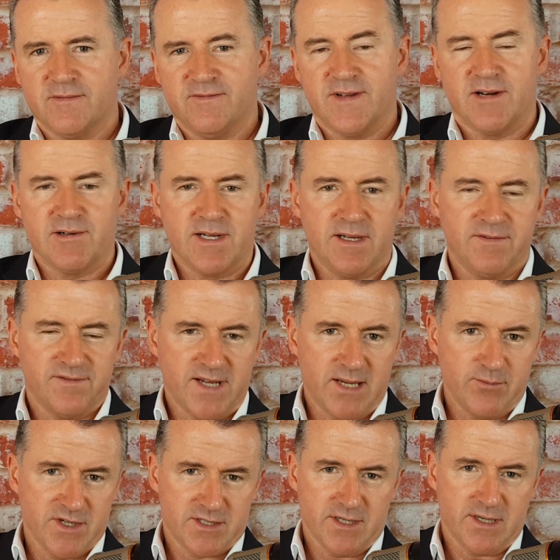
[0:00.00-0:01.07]
very
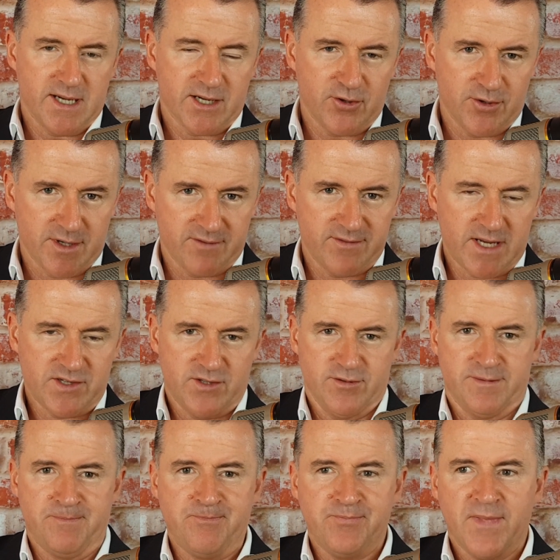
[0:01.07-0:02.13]
famous and iconic
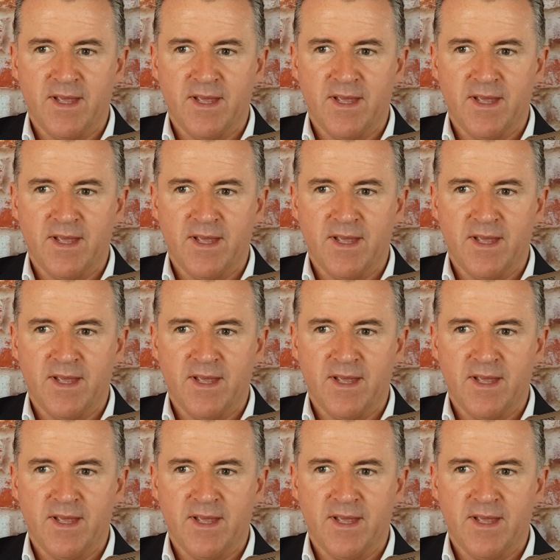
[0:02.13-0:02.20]
vessel.